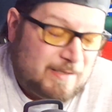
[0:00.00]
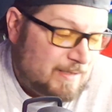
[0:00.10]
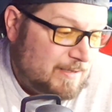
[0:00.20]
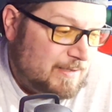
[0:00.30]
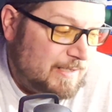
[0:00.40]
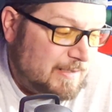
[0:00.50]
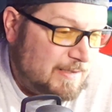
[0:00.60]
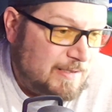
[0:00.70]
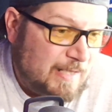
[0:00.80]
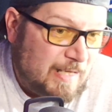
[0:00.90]

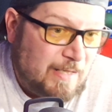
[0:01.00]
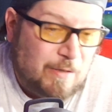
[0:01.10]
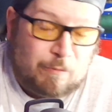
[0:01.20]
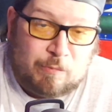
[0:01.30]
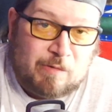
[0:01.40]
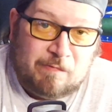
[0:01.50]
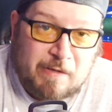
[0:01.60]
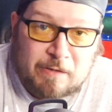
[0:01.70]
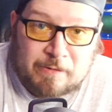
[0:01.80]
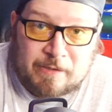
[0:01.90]
since they
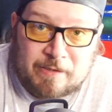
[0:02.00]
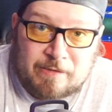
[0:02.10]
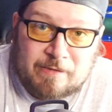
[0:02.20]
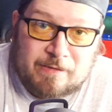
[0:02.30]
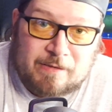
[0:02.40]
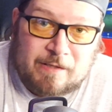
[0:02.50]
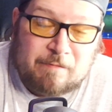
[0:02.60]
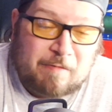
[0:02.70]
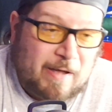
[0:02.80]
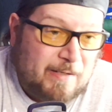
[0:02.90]
revealed it. In
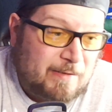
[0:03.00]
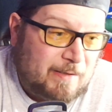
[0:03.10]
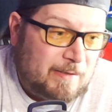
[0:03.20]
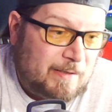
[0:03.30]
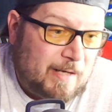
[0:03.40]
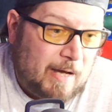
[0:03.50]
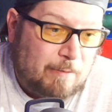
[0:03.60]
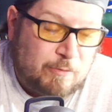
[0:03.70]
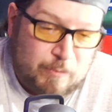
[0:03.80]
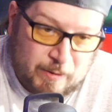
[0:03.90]
fact, I
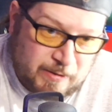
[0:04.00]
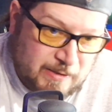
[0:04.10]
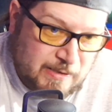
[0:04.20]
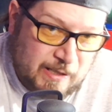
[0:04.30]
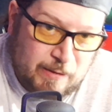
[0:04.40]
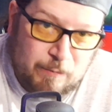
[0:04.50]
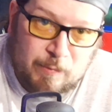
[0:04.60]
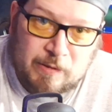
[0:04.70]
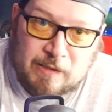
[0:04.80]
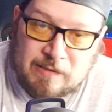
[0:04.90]
was really excited
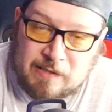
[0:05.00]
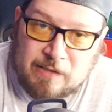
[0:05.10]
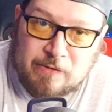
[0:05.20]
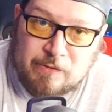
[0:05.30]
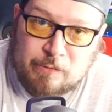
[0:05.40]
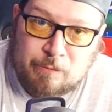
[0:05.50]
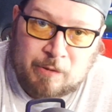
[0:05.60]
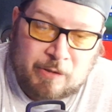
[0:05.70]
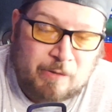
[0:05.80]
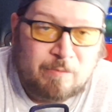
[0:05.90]
when they said the Tomb
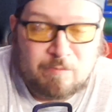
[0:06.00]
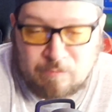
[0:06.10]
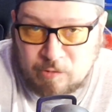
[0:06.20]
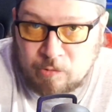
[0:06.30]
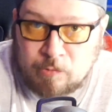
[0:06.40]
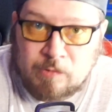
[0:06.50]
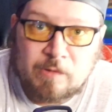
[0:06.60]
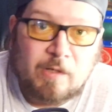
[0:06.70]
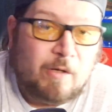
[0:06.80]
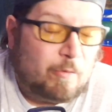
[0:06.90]
Raider. Cool,
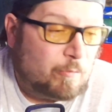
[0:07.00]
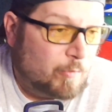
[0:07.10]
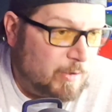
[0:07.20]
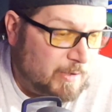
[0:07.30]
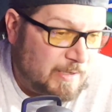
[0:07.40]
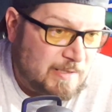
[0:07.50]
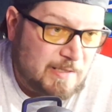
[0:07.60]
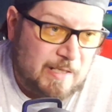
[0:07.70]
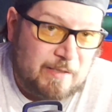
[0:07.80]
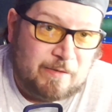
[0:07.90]
really
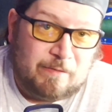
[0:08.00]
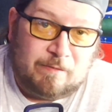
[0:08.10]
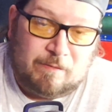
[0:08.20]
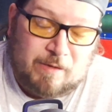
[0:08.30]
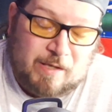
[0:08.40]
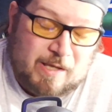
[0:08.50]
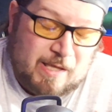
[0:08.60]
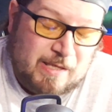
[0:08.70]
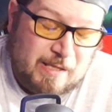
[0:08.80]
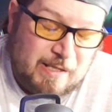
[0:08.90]
excited.
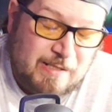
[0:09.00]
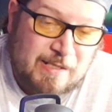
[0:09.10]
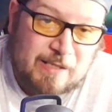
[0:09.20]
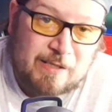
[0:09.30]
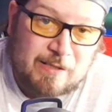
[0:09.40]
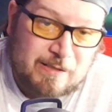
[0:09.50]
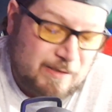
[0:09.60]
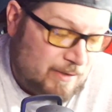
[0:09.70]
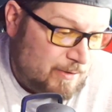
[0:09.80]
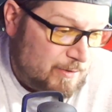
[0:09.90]
And then they said
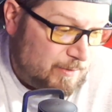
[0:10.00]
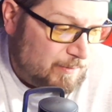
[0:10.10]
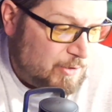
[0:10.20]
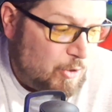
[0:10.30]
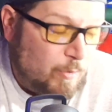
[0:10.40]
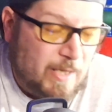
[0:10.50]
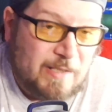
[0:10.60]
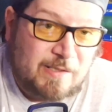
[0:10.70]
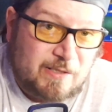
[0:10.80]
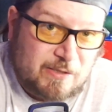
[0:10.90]

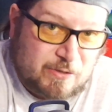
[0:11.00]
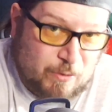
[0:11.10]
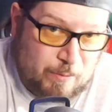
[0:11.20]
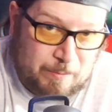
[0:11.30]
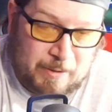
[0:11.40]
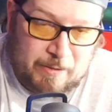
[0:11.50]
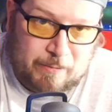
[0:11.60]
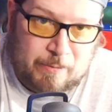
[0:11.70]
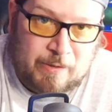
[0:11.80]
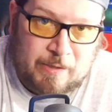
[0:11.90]
showcased this Toa Plan
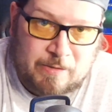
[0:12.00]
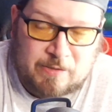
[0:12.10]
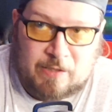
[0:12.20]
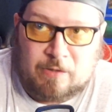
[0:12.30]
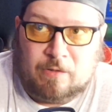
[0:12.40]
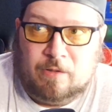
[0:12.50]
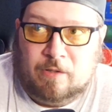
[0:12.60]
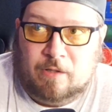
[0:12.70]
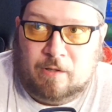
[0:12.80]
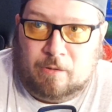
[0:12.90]
3, and I was like,
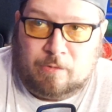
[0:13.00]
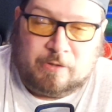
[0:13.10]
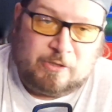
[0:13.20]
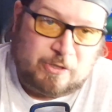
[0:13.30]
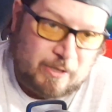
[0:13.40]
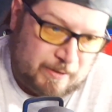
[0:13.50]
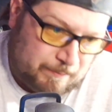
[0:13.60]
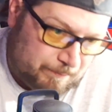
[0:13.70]
holy shit,